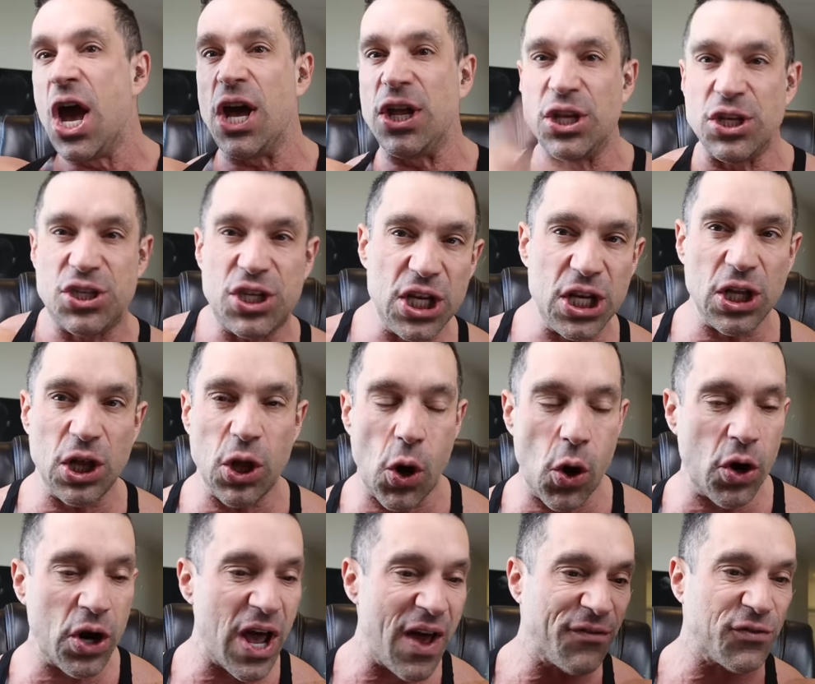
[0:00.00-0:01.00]
and the
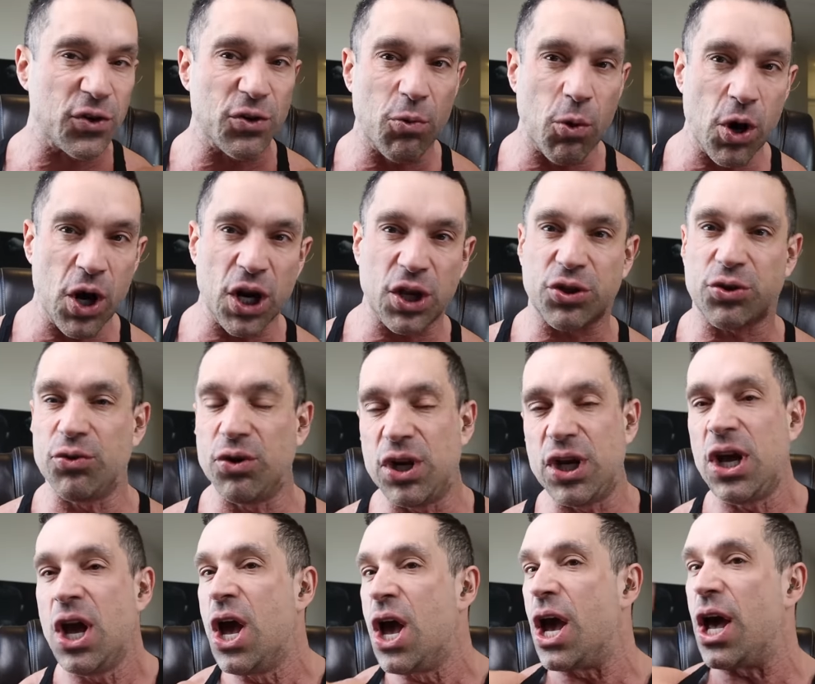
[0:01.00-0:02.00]
deload after work
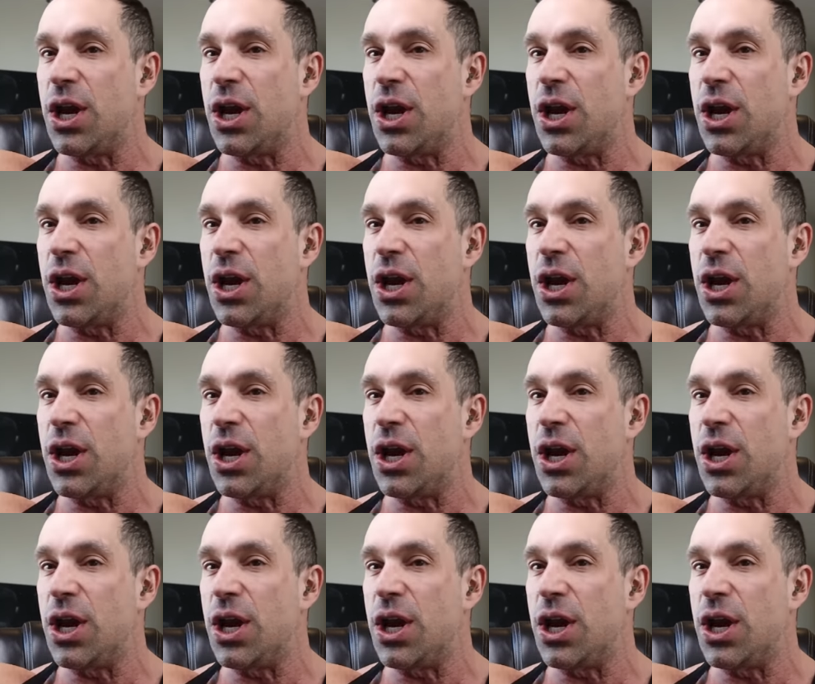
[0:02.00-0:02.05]
three